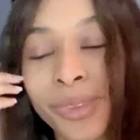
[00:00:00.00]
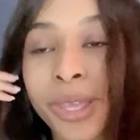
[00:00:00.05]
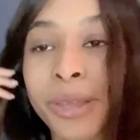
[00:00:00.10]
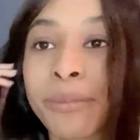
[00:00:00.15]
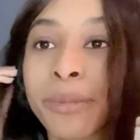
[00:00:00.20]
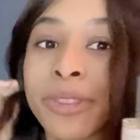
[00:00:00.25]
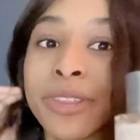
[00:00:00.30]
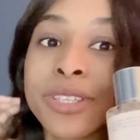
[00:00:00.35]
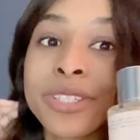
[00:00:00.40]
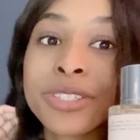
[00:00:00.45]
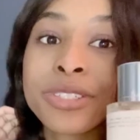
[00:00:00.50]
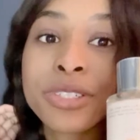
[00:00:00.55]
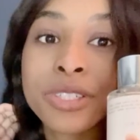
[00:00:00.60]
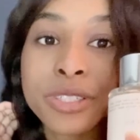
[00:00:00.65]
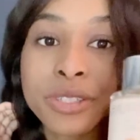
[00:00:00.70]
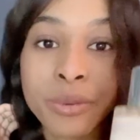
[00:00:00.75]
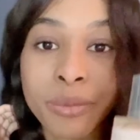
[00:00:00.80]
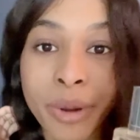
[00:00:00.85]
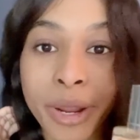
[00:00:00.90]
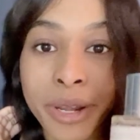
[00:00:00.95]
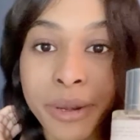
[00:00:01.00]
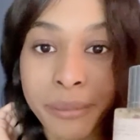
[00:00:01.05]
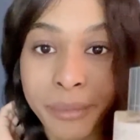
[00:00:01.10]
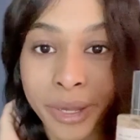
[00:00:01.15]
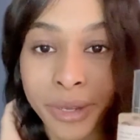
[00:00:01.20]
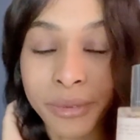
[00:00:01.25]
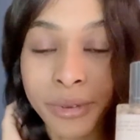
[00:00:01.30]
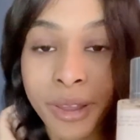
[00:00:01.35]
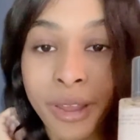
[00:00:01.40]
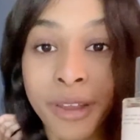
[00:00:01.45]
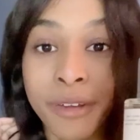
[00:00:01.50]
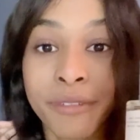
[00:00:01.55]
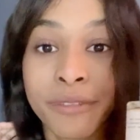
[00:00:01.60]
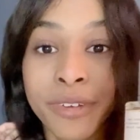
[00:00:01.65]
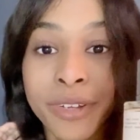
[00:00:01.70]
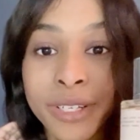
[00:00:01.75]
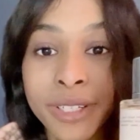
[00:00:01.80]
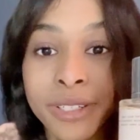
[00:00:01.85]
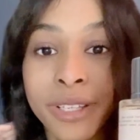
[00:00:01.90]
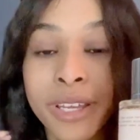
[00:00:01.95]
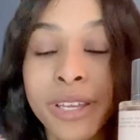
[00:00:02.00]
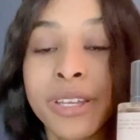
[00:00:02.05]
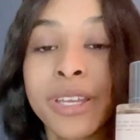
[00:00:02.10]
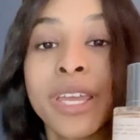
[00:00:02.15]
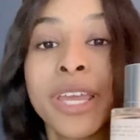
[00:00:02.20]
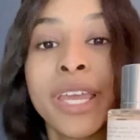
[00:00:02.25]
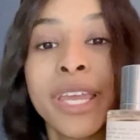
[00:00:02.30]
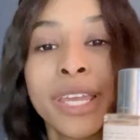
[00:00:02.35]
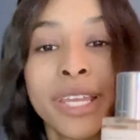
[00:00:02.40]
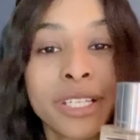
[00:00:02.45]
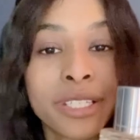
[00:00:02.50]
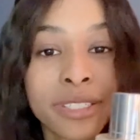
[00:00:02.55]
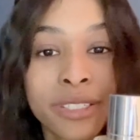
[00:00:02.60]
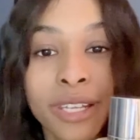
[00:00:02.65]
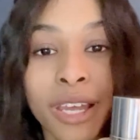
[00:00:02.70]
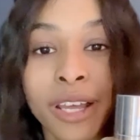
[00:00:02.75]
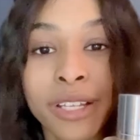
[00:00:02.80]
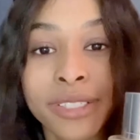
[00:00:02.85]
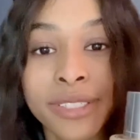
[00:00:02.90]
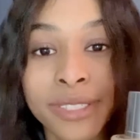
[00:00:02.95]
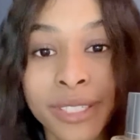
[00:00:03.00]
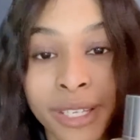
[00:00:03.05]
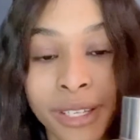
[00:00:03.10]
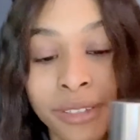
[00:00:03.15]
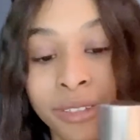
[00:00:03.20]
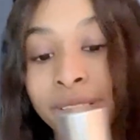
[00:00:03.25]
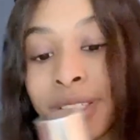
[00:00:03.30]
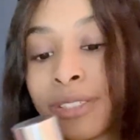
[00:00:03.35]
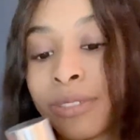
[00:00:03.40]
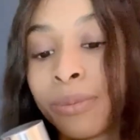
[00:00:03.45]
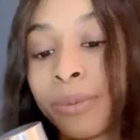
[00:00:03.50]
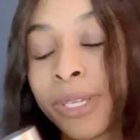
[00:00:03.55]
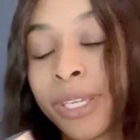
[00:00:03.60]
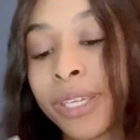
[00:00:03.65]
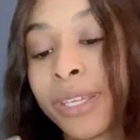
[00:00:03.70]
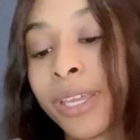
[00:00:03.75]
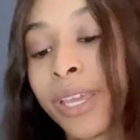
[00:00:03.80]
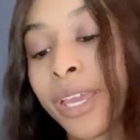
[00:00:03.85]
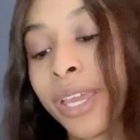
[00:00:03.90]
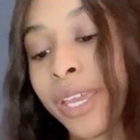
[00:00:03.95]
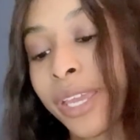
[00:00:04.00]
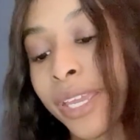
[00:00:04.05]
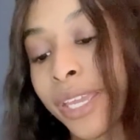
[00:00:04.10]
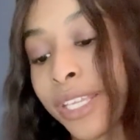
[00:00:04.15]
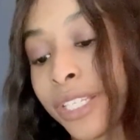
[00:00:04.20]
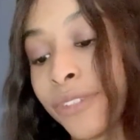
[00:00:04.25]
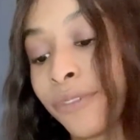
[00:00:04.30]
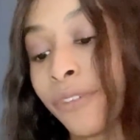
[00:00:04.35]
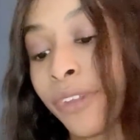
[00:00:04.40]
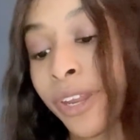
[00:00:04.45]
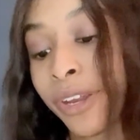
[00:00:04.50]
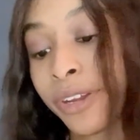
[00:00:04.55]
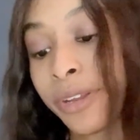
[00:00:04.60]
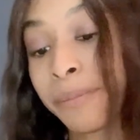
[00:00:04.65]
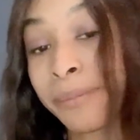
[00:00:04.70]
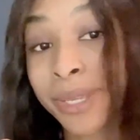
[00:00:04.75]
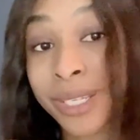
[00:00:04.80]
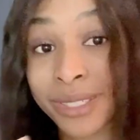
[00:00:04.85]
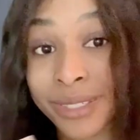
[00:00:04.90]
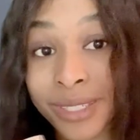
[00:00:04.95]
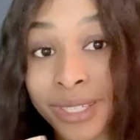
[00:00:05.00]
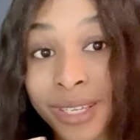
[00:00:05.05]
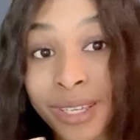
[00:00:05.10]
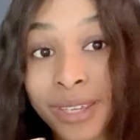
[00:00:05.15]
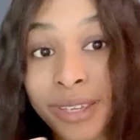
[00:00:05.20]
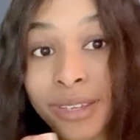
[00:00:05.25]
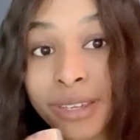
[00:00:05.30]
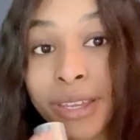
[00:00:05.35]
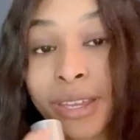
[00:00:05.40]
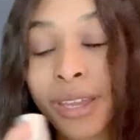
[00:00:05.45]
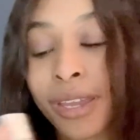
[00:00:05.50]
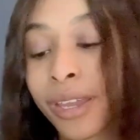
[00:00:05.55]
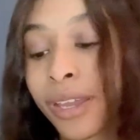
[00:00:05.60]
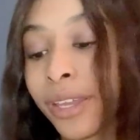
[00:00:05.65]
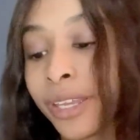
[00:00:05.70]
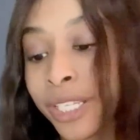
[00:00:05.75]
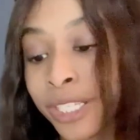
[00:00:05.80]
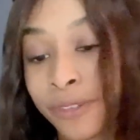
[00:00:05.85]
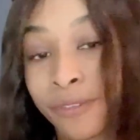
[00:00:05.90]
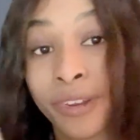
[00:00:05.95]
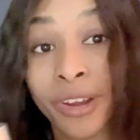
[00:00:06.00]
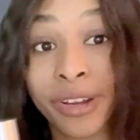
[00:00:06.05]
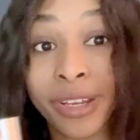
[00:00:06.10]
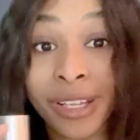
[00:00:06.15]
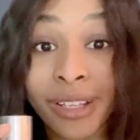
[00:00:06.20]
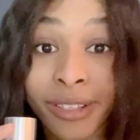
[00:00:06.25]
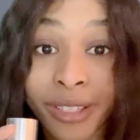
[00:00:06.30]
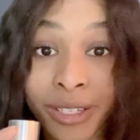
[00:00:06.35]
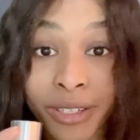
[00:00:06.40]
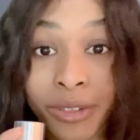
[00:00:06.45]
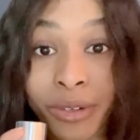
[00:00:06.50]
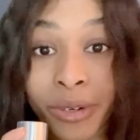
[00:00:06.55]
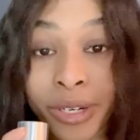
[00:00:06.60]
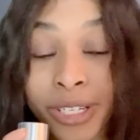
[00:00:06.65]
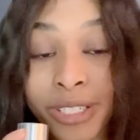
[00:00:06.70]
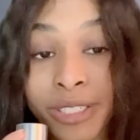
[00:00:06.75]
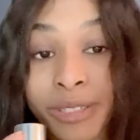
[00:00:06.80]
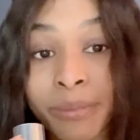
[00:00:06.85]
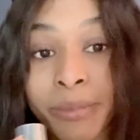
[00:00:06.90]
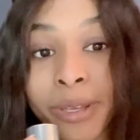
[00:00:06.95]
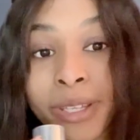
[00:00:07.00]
But this is just the right amount of vanilla. It's not sickeningly sweet. It's very minty. It's very clean and crisp.